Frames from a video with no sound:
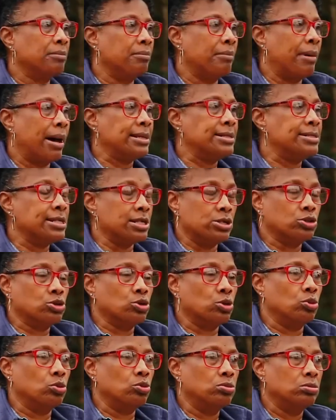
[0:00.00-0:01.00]
My
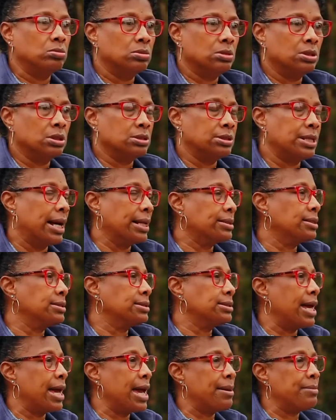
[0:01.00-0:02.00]
dental is not
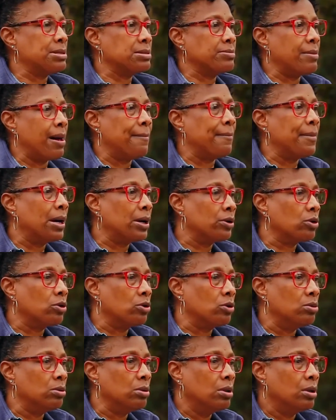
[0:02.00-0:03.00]
the same as my
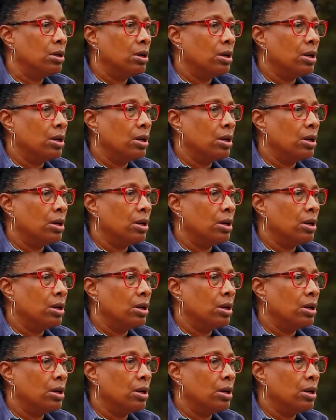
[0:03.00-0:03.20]
medical,